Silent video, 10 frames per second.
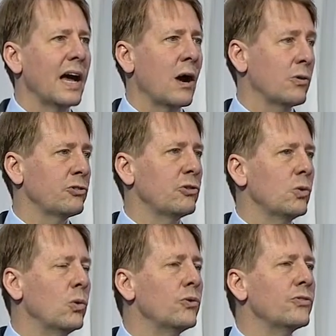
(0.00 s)
our
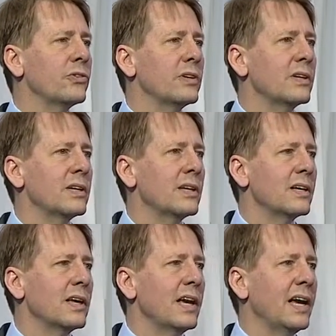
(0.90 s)
schools,
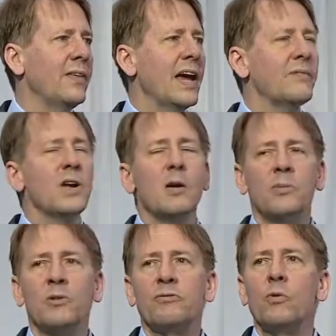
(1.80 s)
and they have
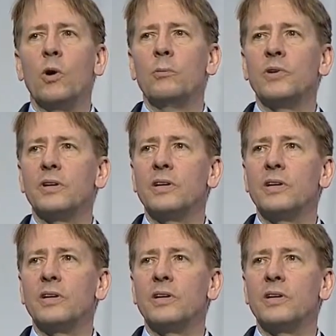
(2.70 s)
not performed.